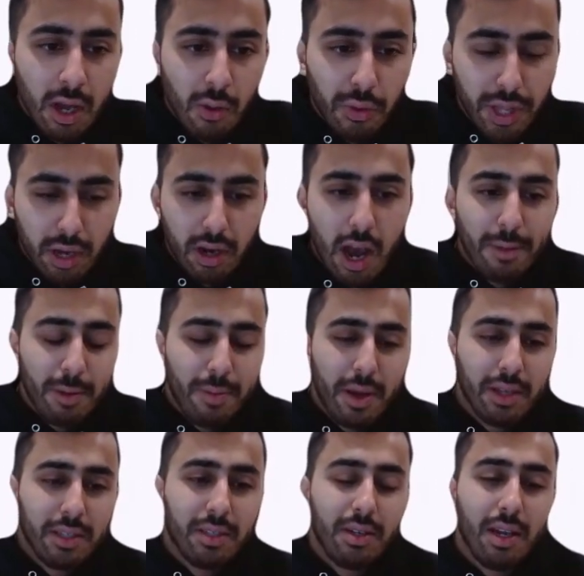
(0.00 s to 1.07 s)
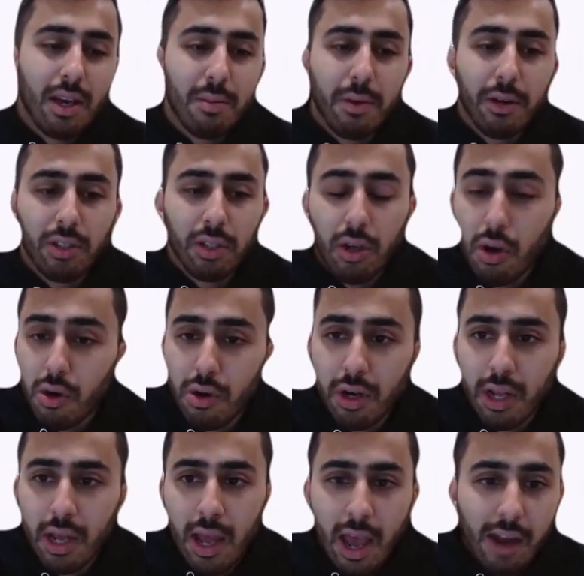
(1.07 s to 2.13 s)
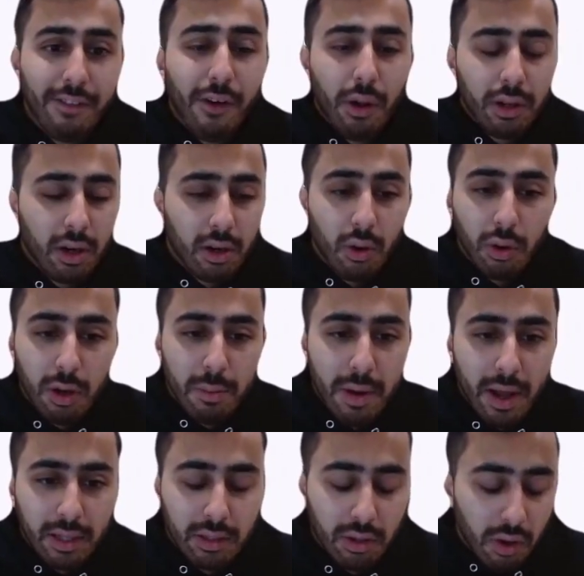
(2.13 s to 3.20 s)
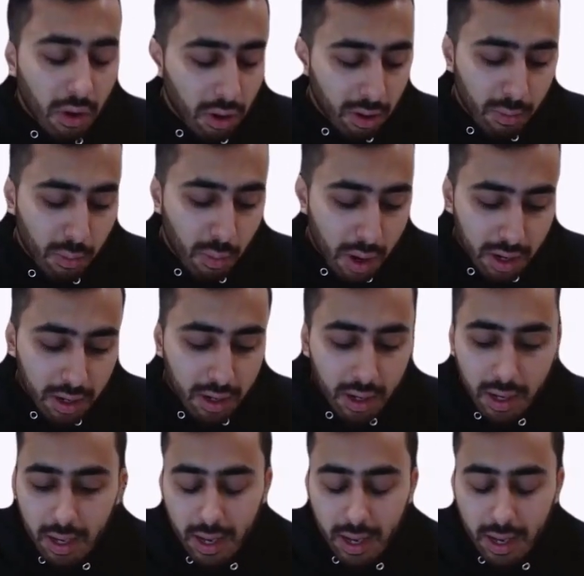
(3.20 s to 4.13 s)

without copy pasting a bunch of code and following our golden paths all in one.